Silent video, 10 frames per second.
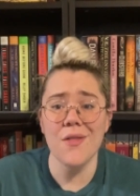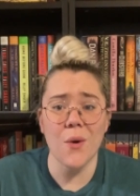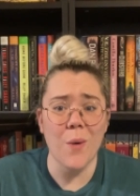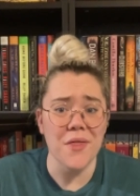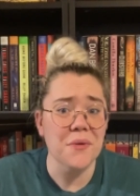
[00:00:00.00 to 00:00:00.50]
the
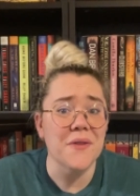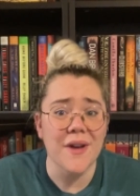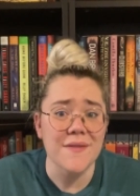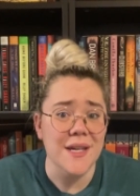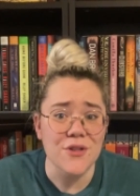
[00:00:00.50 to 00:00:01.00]

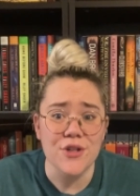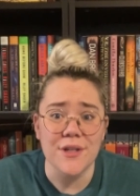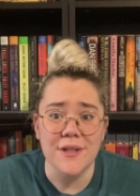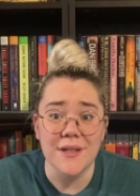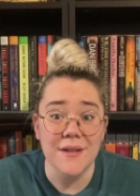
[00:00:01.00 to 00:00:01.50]
135
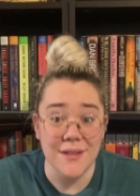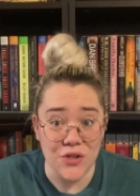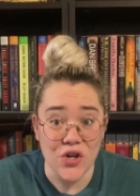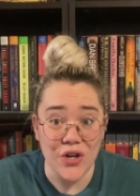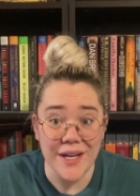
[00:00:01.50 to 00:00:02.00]
section in
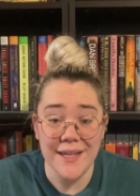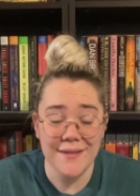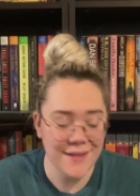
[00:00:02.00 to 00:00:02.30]
Target.